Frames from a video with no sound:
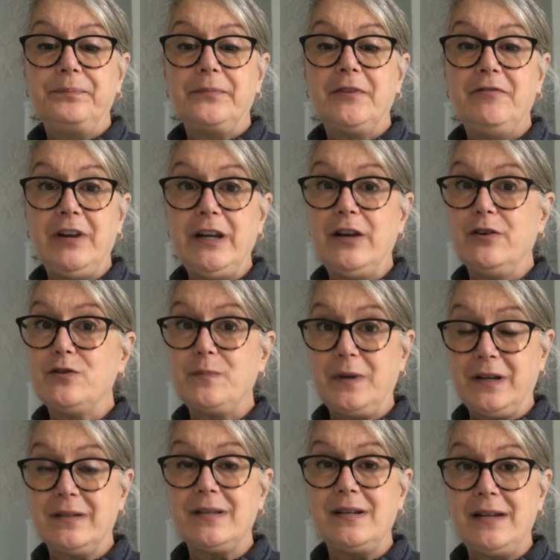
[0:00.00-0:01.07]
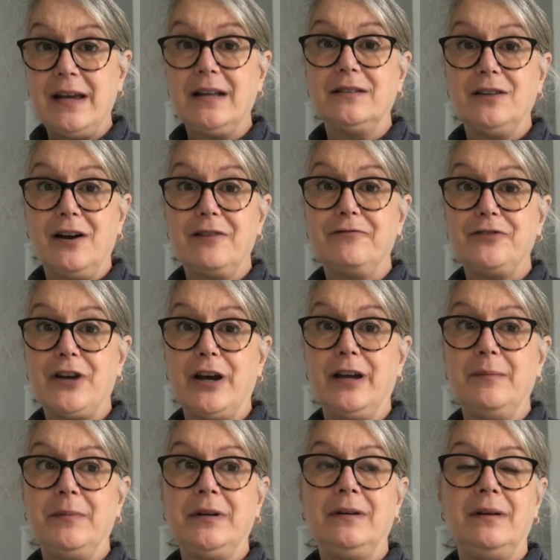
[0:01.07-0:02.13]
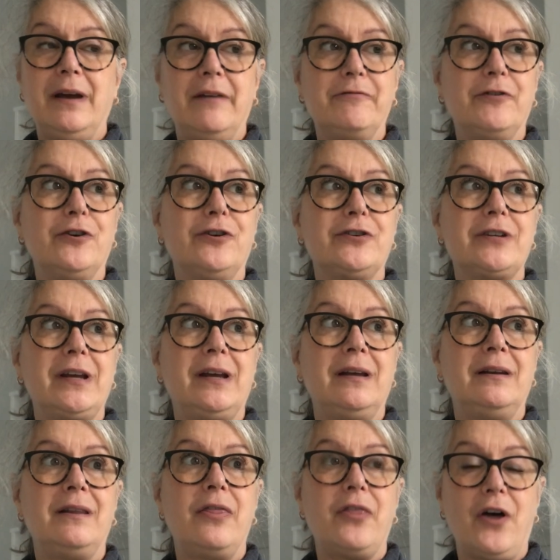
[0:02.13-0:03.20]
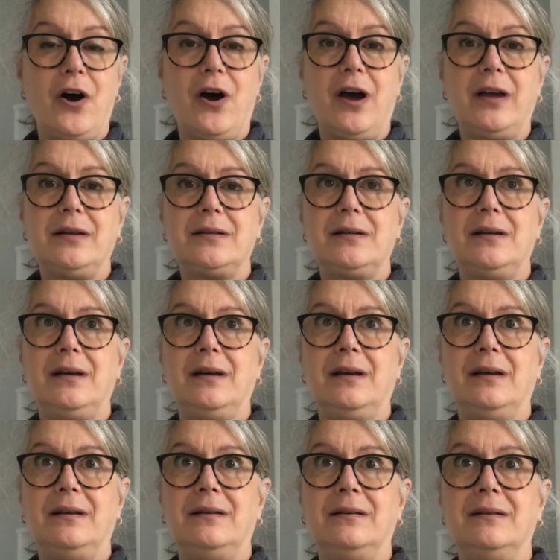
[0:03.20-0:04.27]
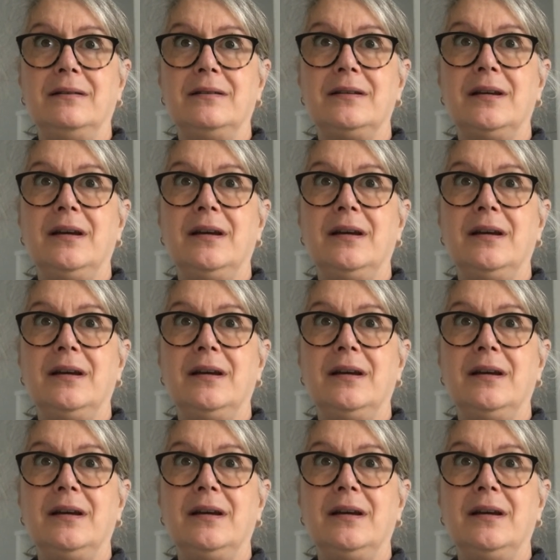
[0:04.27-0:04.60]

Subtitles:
videos, because they take a lot of time and effort and thought and